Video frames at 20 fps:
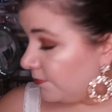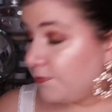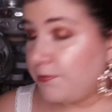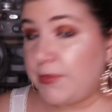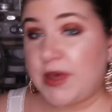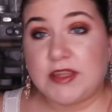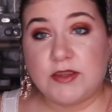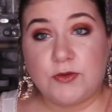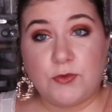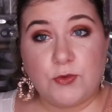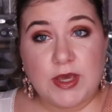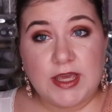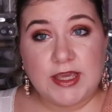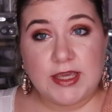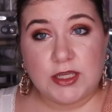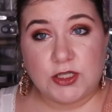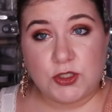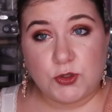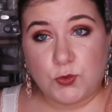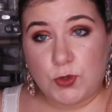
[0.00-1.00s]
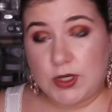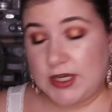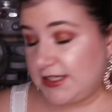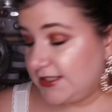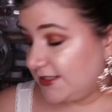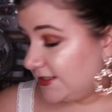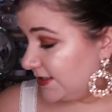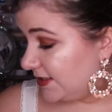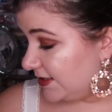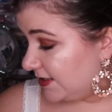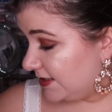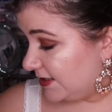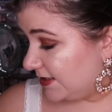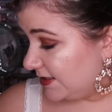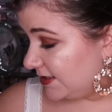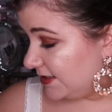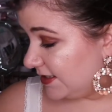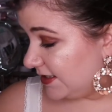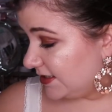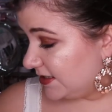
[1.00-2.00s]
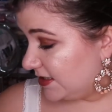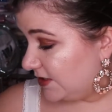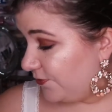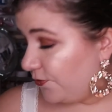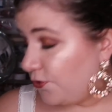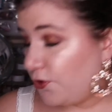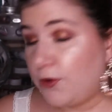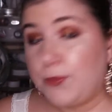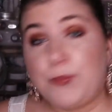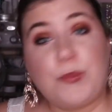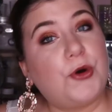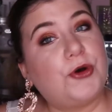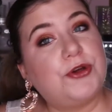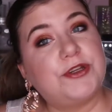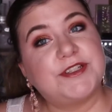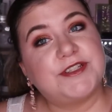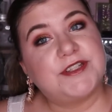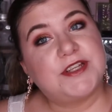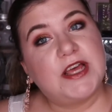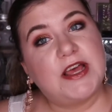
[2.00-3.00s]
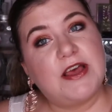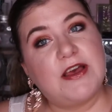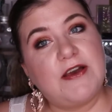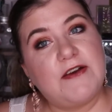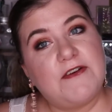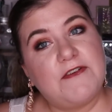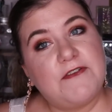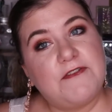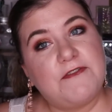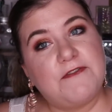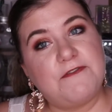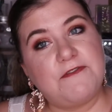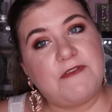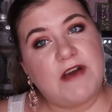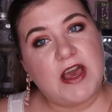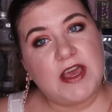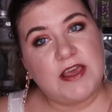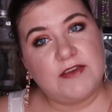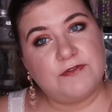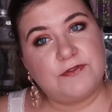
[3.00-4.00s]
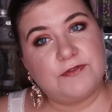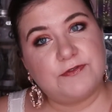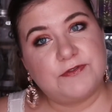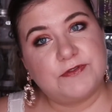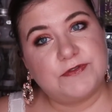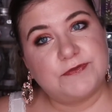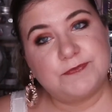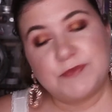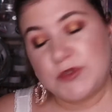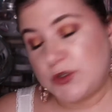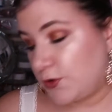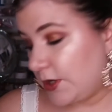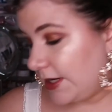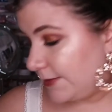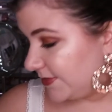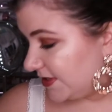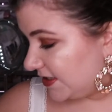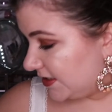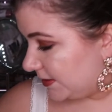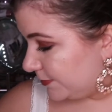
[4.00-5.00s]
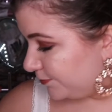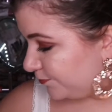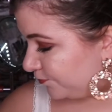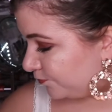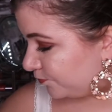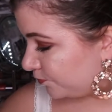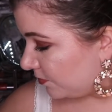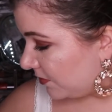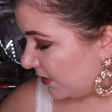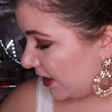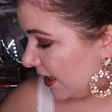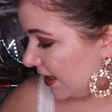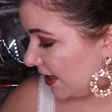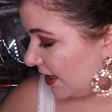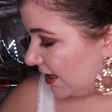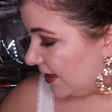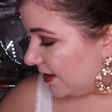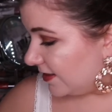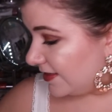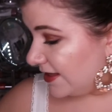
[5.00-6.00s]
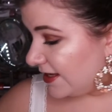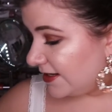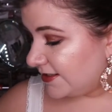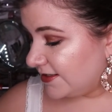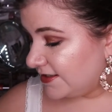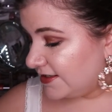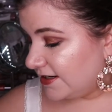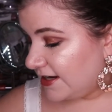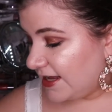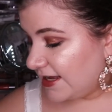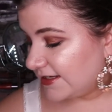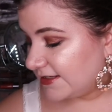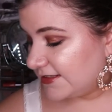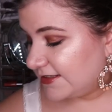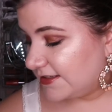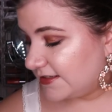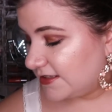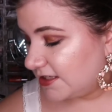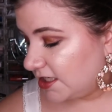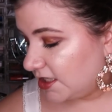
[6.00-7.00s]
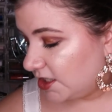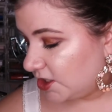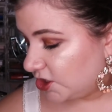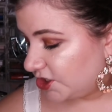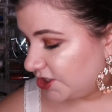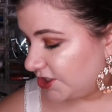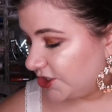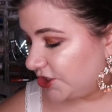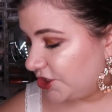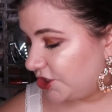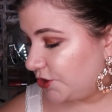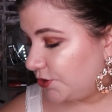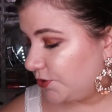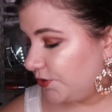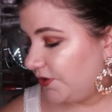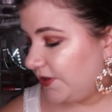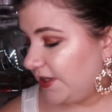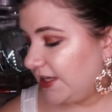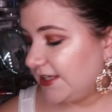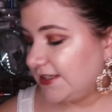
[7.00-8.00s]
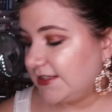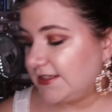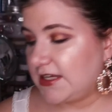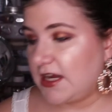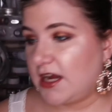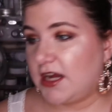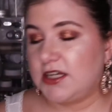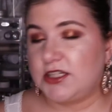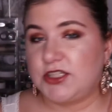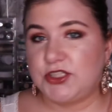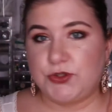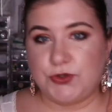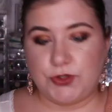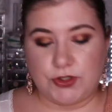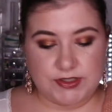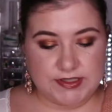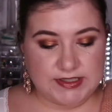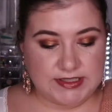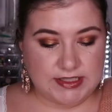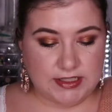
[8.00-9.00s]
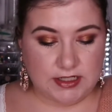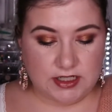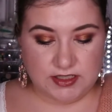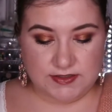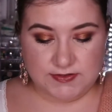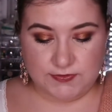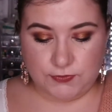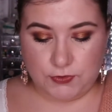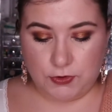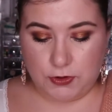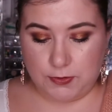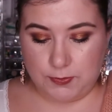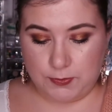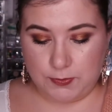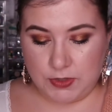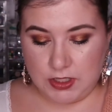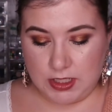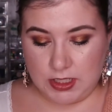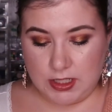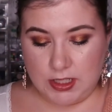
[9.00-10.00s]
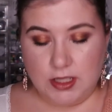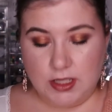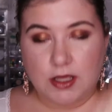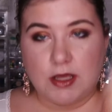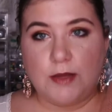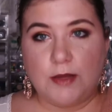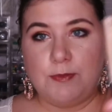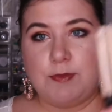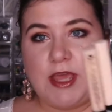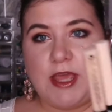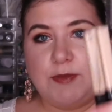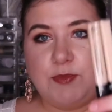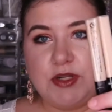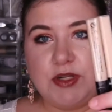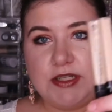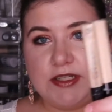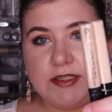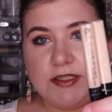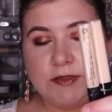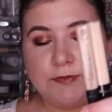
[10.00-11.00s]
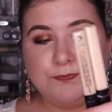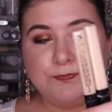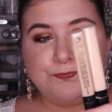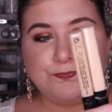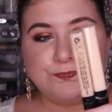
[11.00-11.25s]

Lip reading: By the way, it weighs 64.5 grams. Then the next two things are two concealers from Maybelline,